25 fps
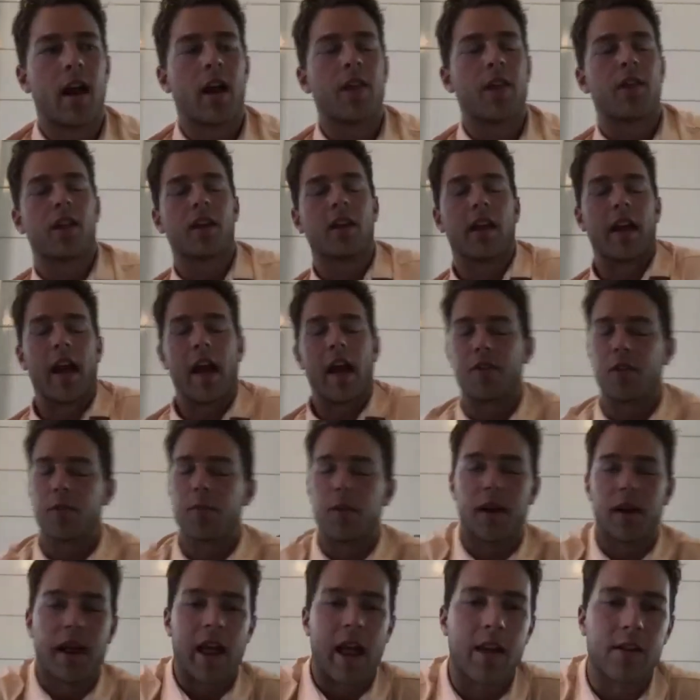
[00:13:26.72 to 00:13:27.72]
think like
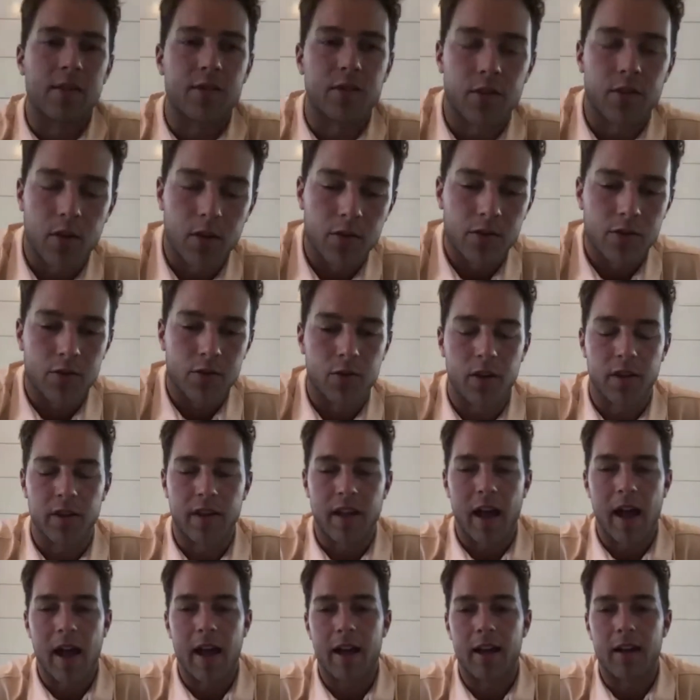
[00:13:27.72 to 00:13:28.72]
everybody has their own sort of
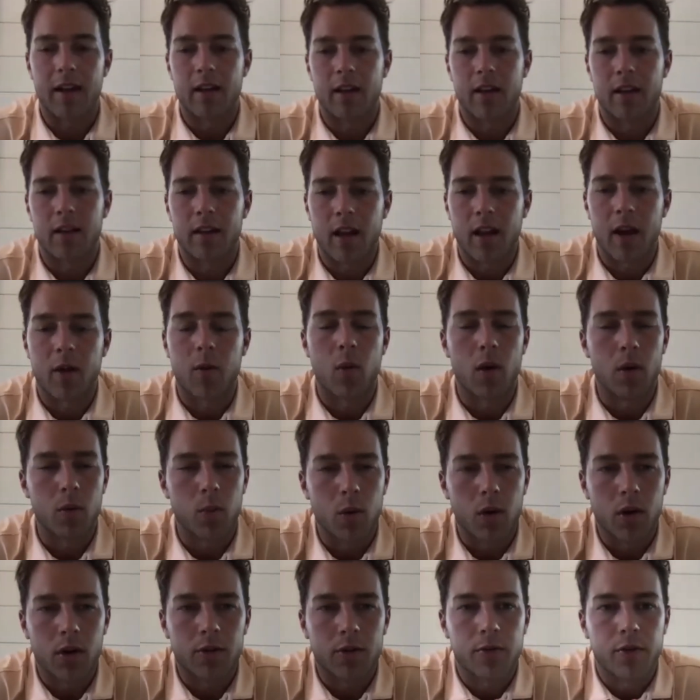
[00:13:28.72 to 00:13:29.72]
diet and like what
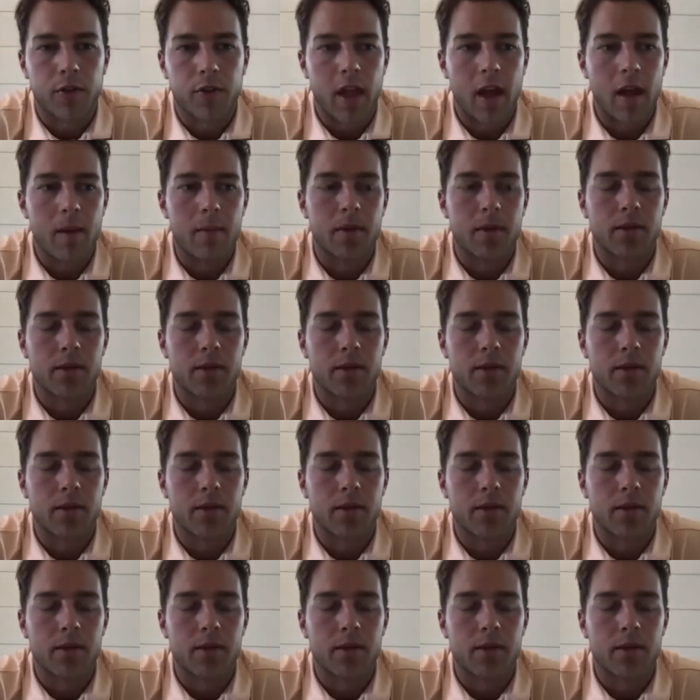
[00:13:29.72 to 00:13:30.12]
works for them.